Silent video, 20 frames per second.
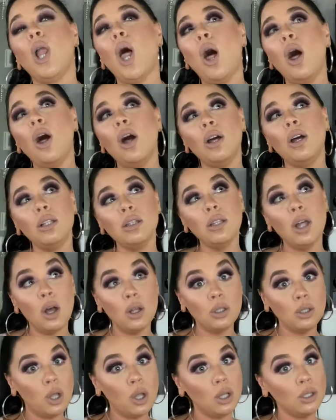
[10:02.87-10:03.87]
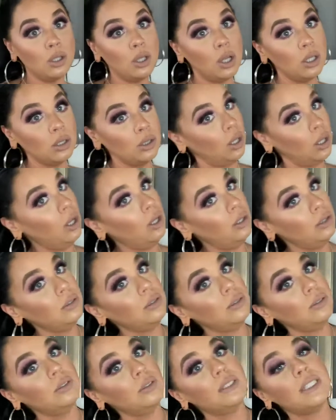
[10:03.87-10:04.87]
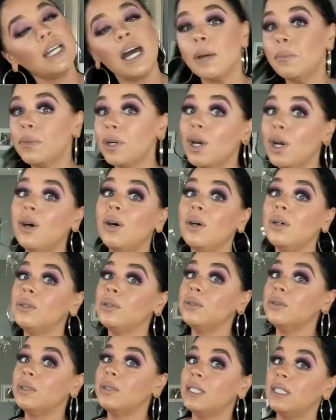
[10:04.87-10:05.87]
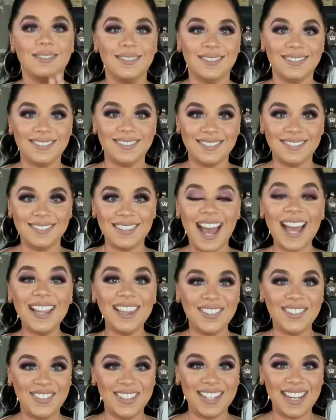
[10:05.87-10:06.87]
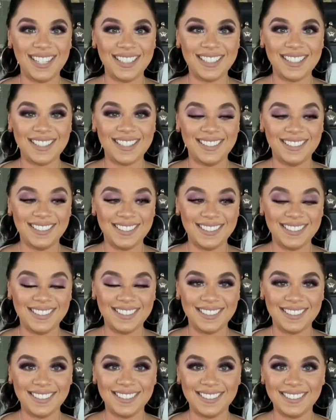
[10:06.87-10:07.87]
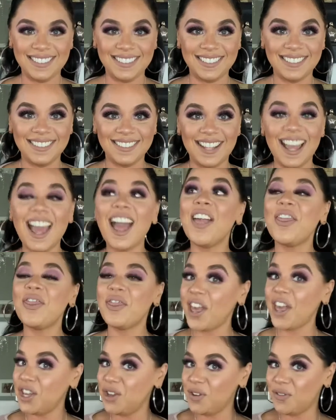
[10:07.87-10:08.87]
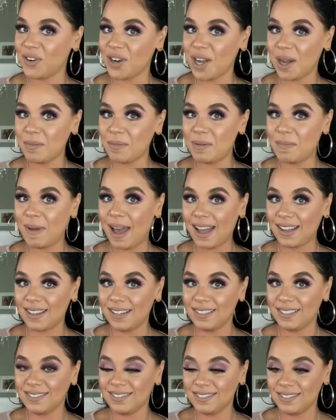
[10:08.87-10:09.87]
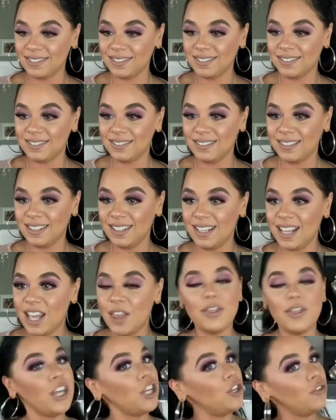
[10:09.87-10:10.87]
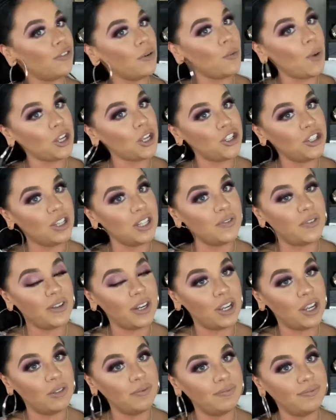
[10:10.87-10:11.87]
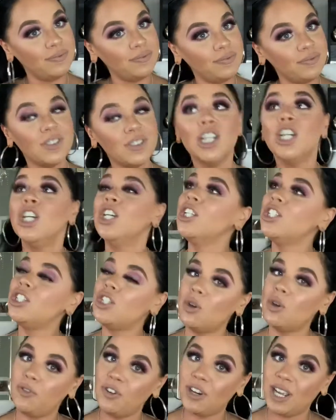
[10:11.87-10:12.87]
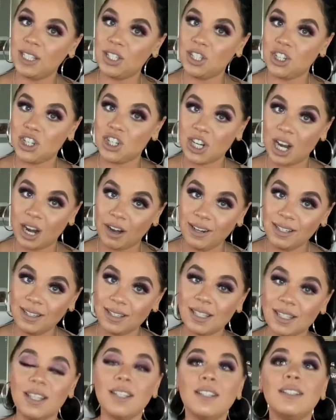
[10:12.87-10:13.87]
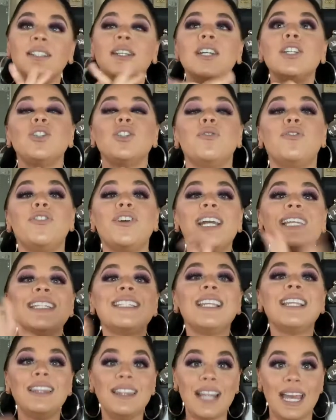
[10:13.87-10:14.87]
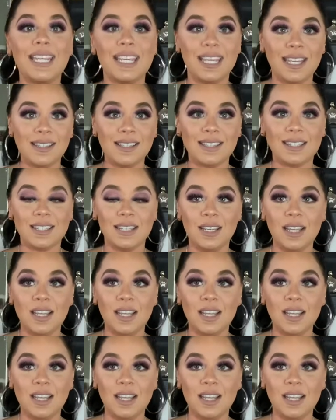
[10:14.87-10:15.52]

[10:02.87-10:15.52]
long, long time ago. I love you guys. Thank you for coming back. Thank you for watching this video. Don't forget to share it. Don't forget to like it.